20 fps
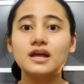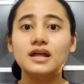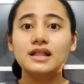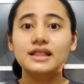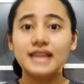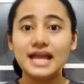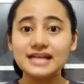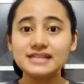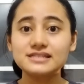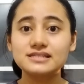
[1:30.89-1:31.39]

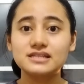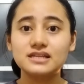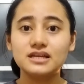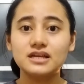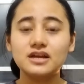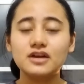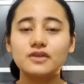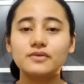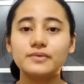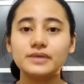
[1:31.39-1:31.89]

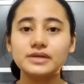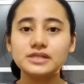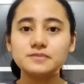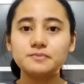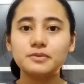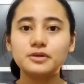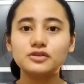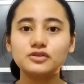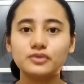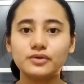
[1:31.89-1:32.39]
Lastly,
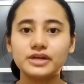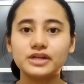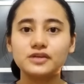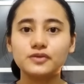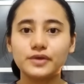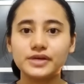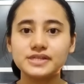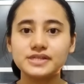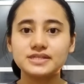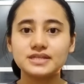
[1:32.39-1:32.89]
respiratory
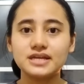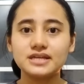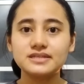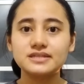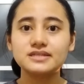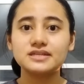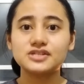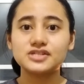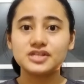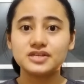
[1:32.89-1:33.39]
noises
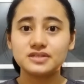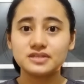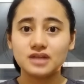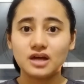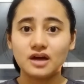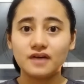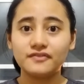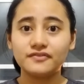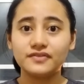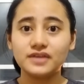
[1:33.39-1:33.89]
such as
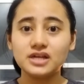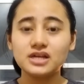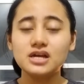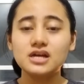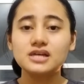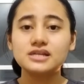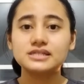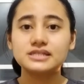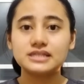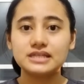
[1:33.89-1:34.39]
coughing,
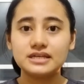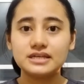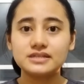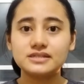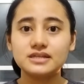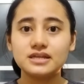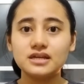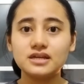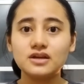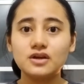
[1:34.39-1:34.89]

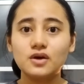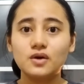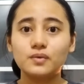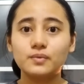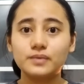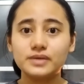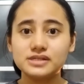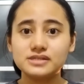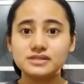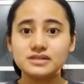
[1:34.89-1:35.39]
sneezing,
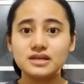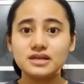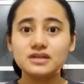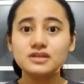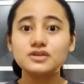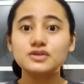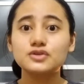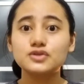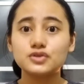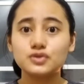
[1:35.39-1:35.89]
wheezing,
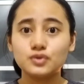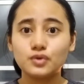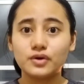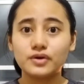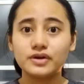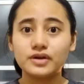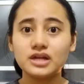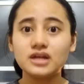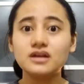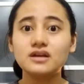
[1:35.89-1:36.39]

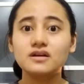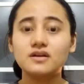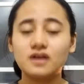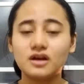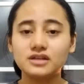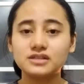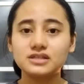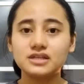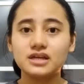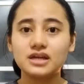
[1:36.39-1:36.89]
snoring,
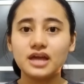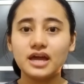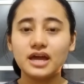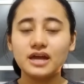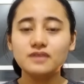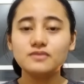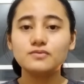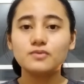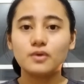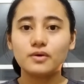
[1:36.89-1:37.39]
grunting,
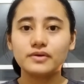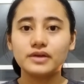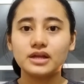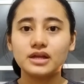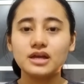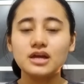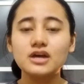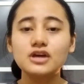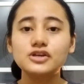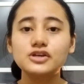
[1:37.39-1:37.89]
and
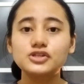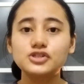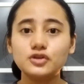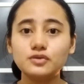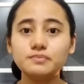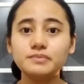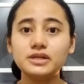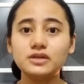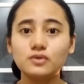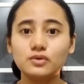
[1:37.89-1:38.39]
roaring
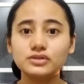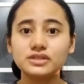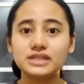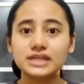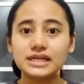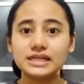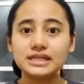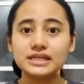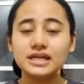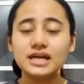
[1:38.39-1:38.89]
should be
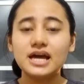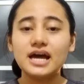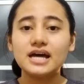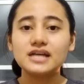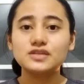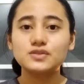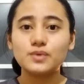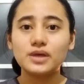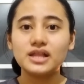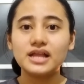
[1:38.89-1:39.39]
noted
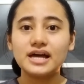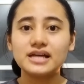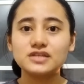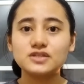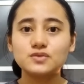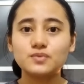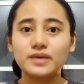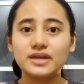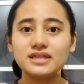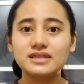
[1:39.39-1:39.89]
as well
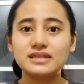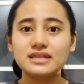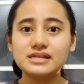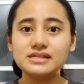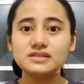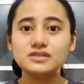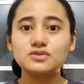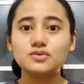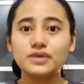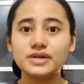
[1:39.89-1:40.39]
as when
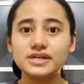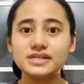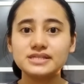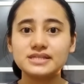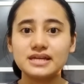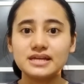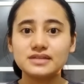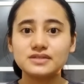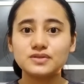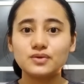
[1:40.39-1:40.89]
these
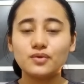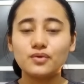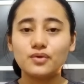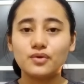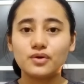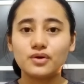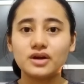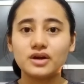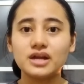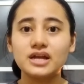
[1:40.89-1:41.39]
noises
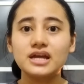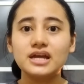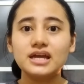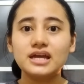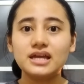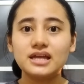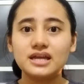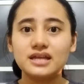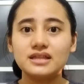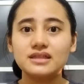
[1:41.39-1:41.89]
occur
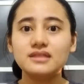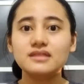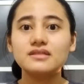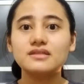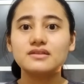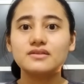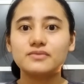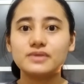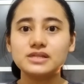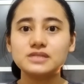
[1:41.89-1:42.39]
in
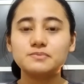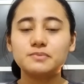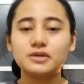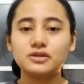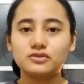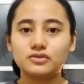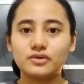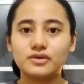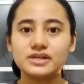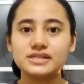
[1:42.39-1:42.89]
the
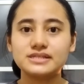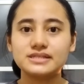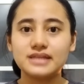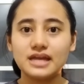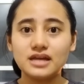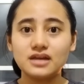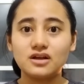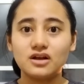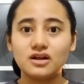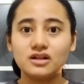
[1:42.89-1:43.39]
respiratory
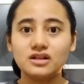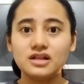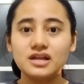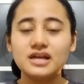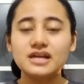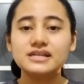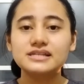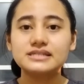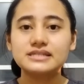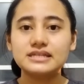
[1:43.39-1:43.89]
cycle
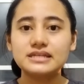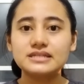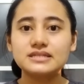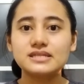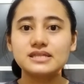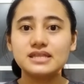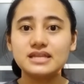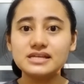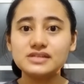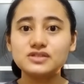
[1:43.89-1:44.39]
since
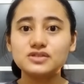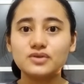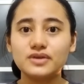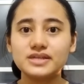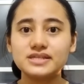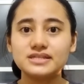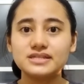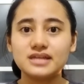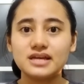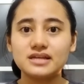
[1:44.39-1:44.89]
these
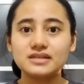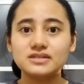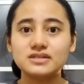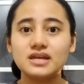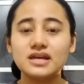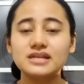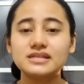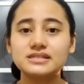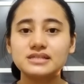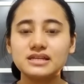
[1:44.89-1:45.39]
noises
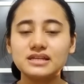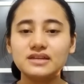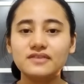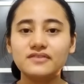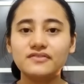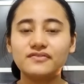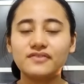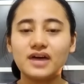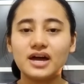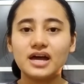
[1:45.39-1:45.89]

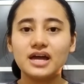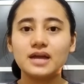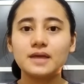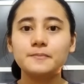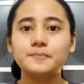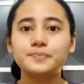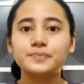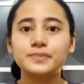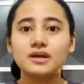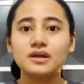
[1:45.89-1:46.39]
signify
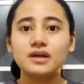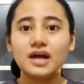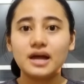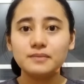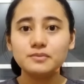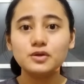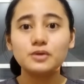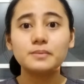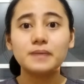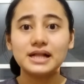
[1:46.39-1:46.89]

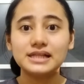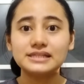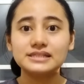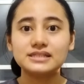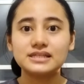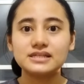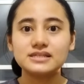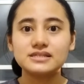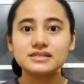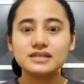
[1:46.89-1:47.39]

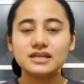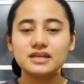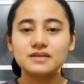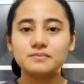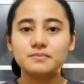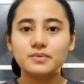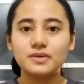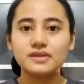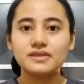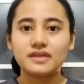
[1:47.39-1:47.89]
abnormalities in
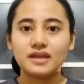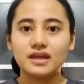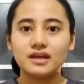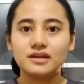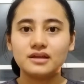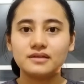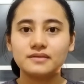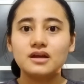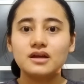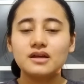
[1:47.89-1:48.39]
breathing.
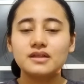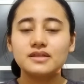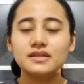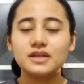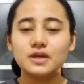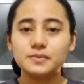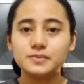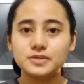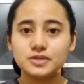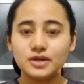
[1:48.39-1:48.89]
The
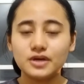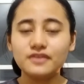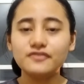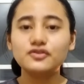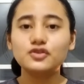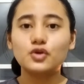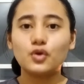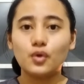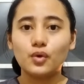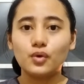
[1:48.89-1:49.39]

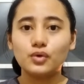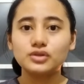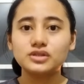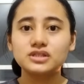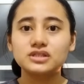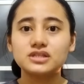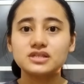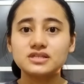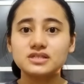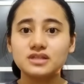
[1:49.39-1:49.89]
observed
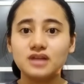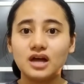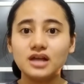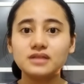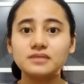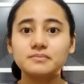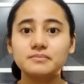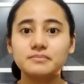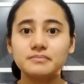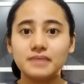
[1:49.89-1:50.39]
goat does
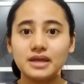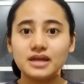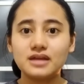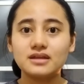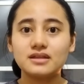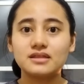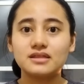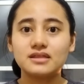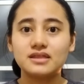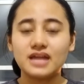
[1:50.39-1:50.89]
not make
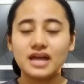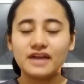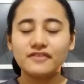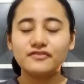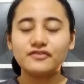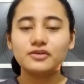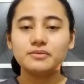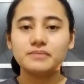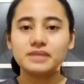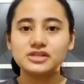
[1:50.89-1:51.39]
the
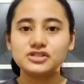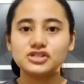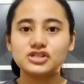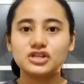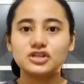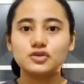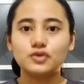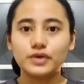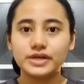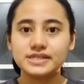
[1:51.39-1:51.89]

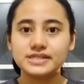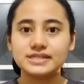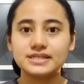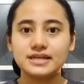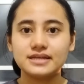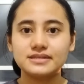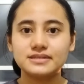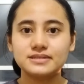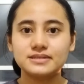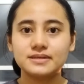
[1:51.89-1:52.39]
aforementioned
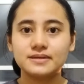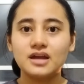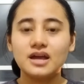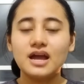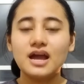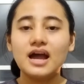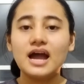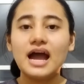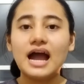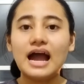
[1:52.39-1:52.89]
noises.
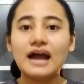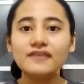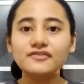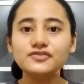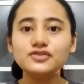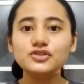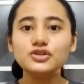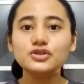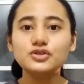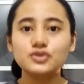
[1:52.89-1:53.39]

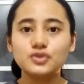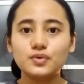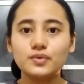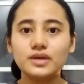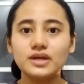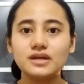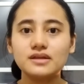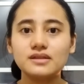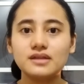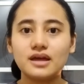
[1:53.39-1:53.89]
After
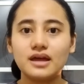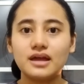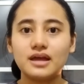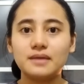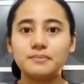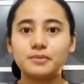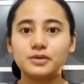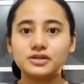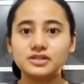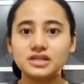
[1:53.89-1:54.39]
doing a
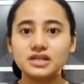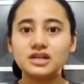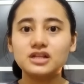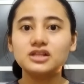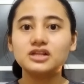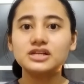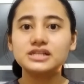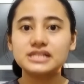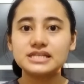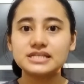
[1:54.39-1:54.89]

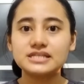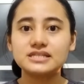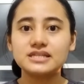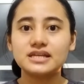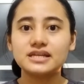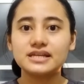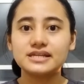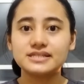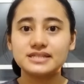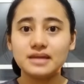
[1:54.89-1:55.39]
particular distant
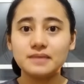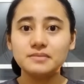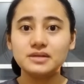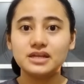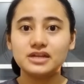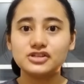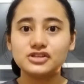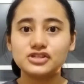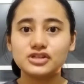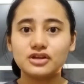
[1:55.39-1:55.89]

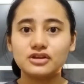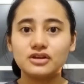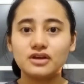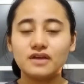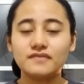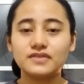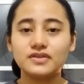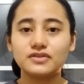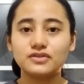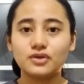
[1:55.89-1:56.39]
examination
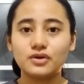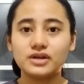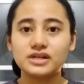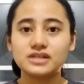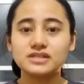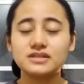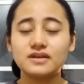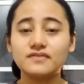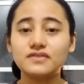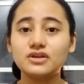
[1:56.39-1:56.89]
of the
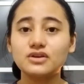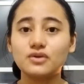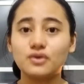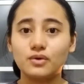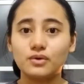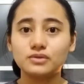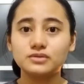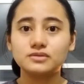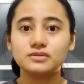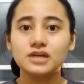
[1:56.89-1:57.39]
thorax of the
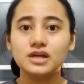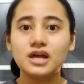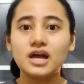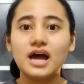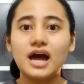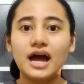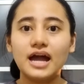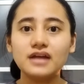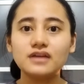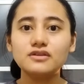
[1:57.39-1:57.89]
goat,
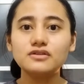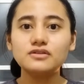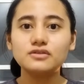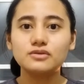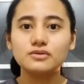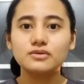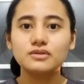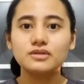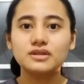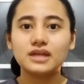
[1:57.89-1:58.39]
I
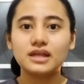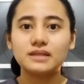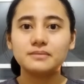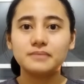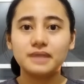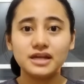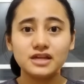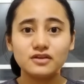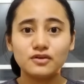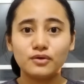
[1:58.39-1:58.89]
conclude that
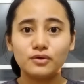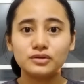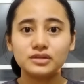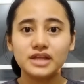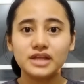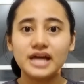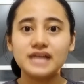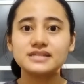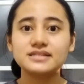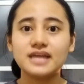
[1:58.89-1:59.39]
my goat
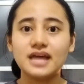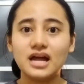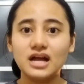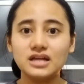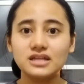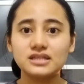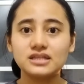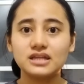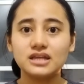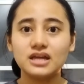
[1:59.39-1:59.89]
has a
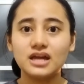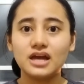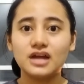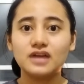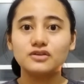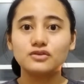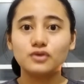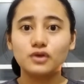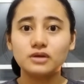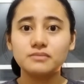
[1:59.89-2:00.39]
healthy
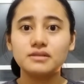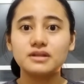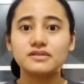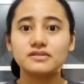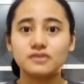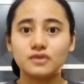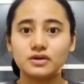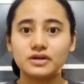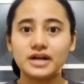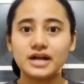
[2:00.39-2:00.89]
and normal
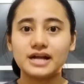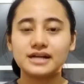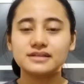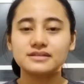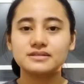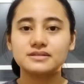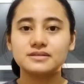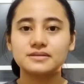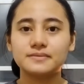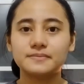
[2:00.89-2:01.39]

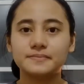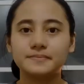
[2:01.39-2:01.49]
thorax.